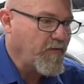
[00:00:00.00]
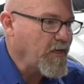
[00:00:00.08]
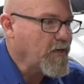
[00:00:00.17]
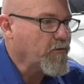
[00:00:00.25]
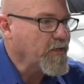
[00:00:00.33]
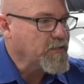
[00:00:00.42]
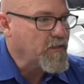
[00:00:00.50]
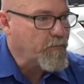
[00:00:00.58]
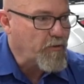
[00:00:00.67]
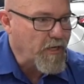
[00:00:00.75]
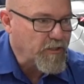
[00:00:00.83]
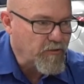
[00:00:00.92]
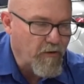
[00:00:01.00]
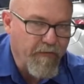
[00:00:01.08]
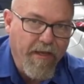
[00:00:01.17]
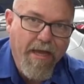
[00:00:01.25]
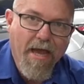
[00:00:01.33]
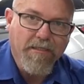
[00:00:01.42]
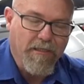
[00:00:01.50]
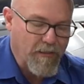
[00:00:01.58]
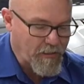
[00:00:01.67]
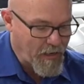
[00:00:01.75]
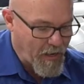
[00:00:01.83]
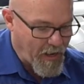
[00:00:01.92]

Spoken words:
increased the pressure on the gasket,